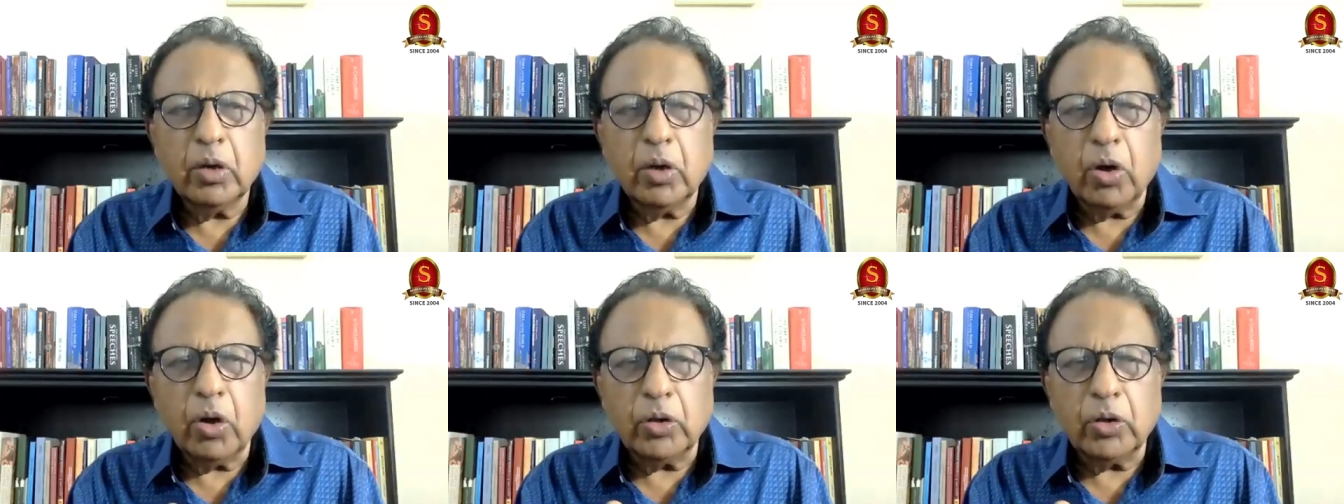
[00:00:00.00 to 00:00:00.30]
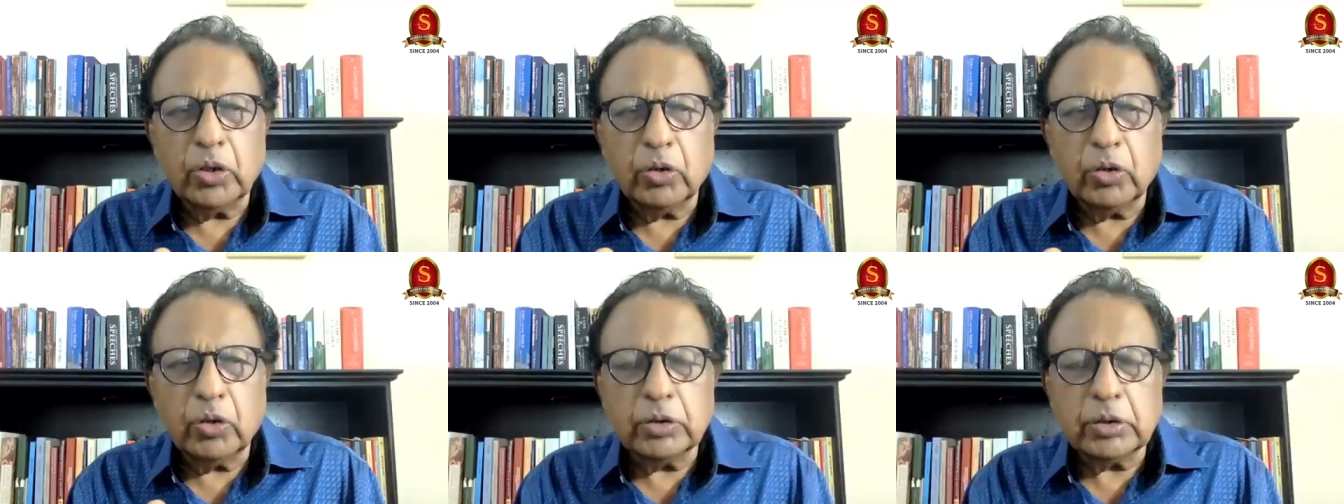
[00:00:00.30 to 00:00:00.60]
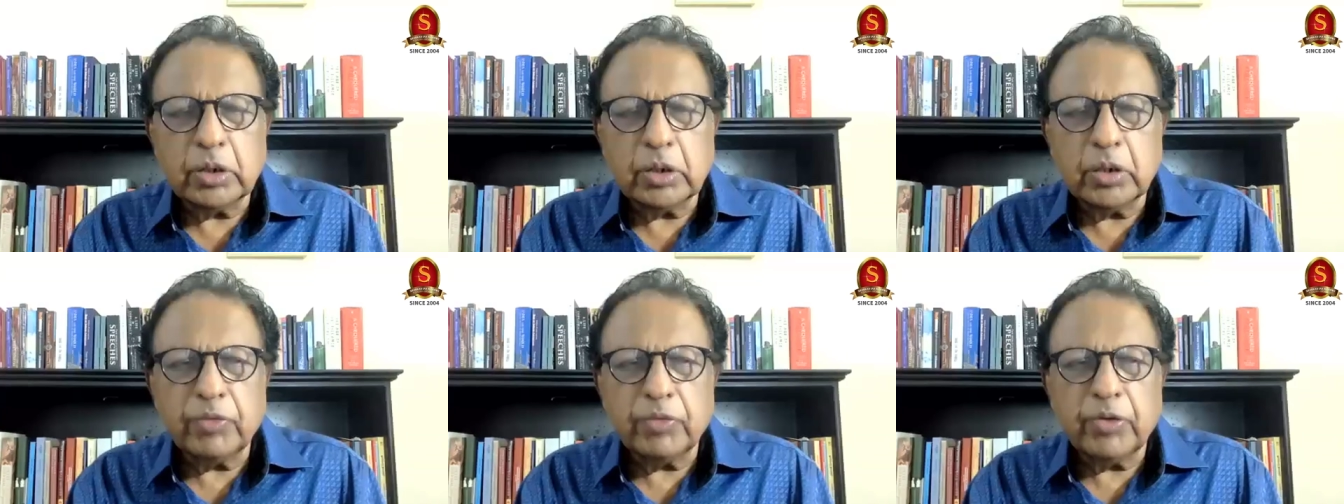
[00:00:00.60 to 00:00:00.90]
or the
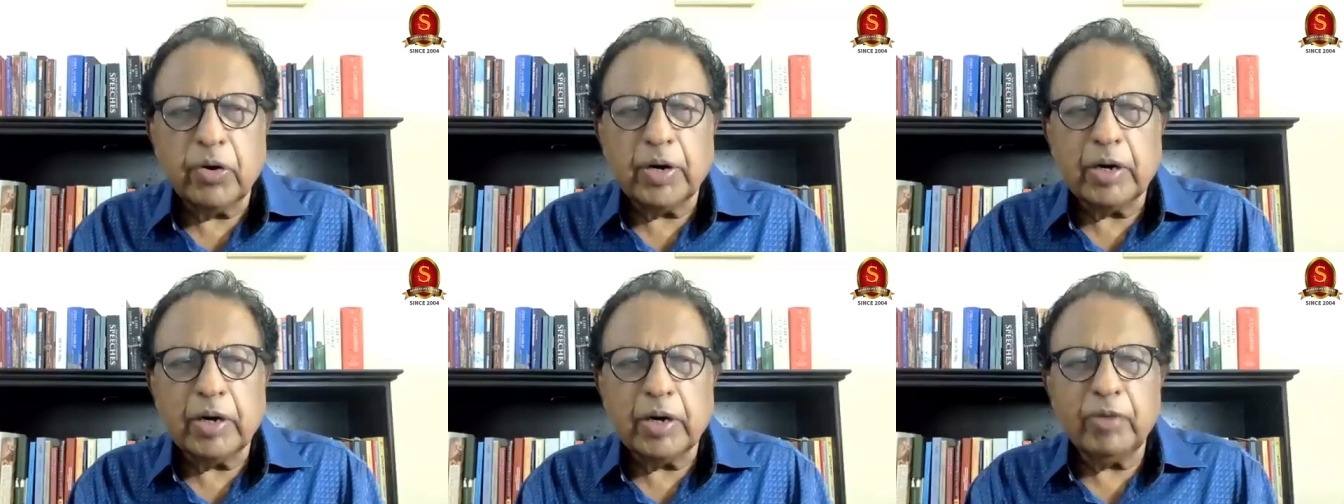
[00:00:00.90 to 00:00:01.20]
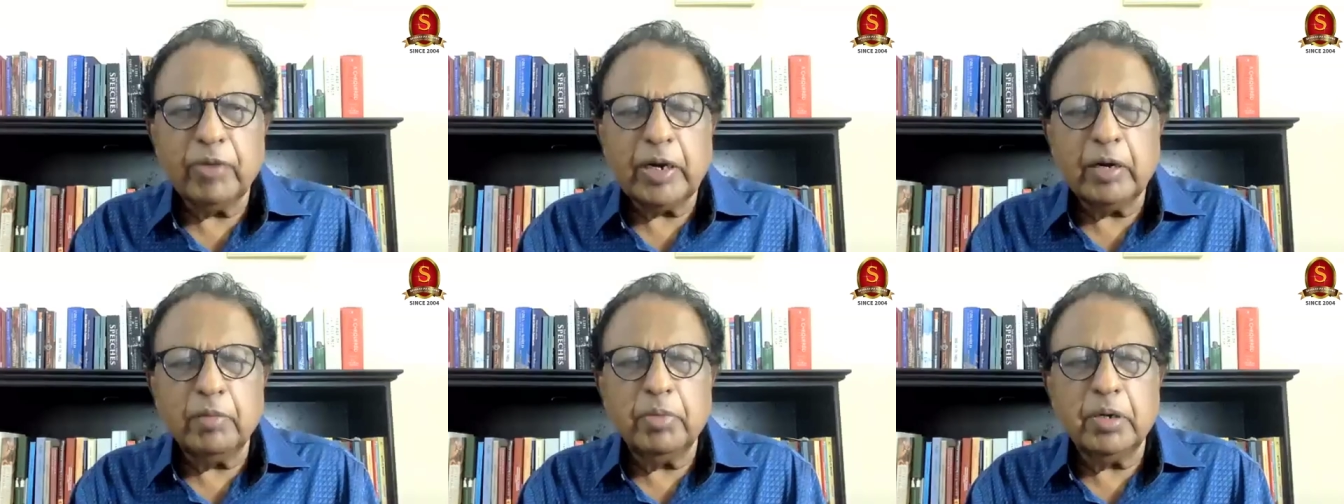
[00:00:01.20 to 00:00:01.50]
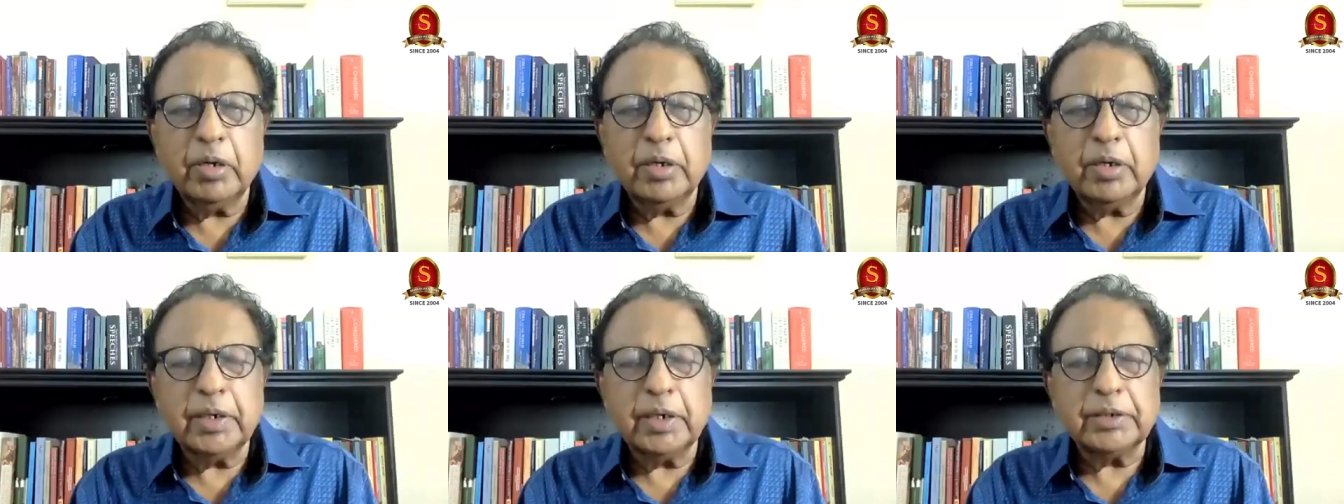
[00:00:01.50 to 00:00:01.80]
question of
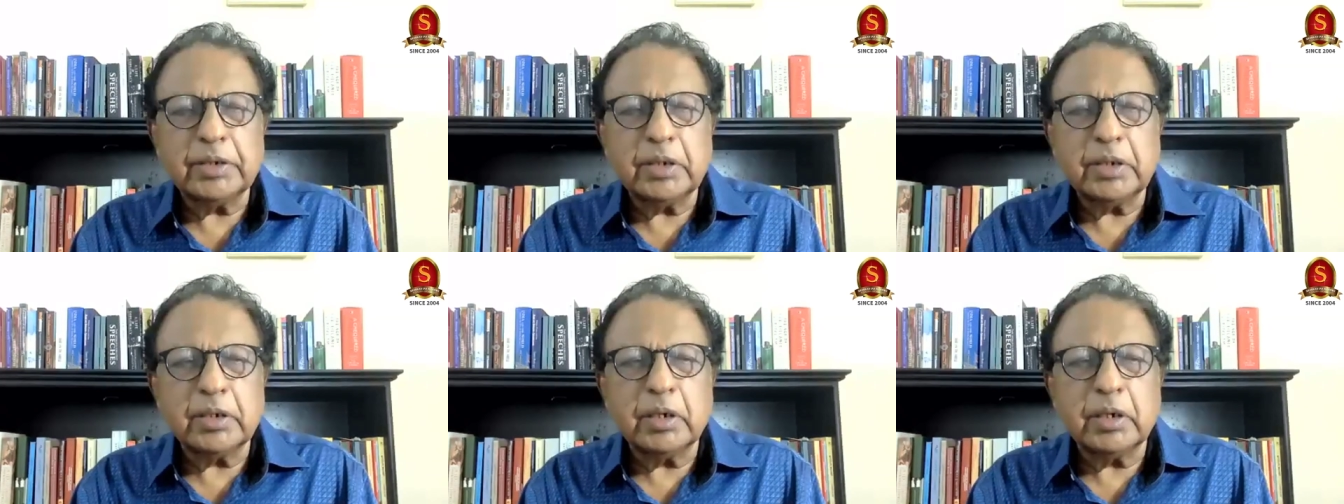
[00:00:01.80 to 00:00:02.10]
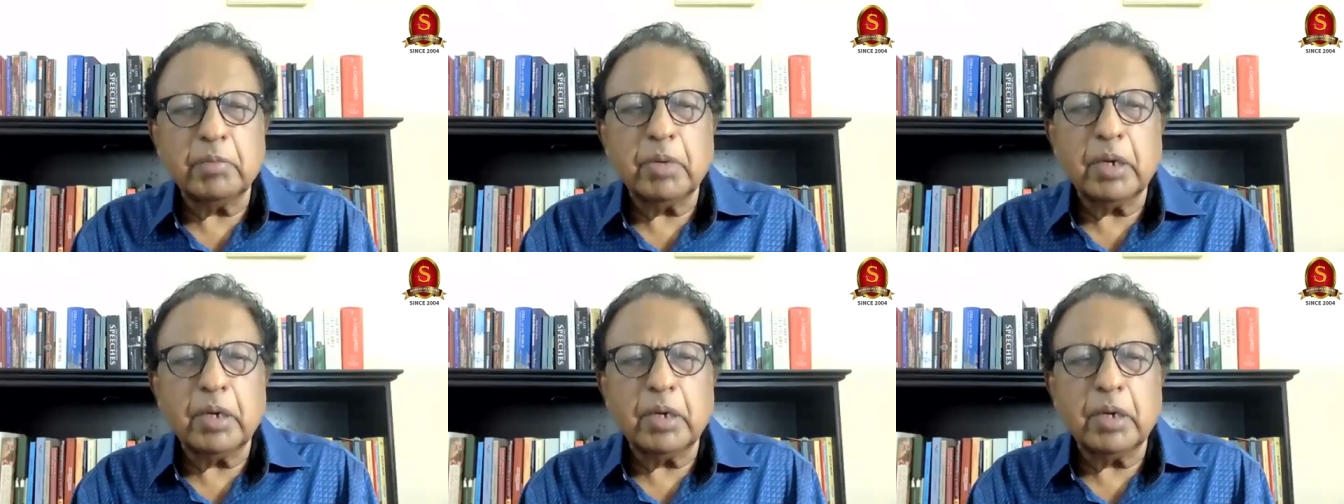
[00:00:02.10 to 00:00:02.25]
non-availability, et cetera,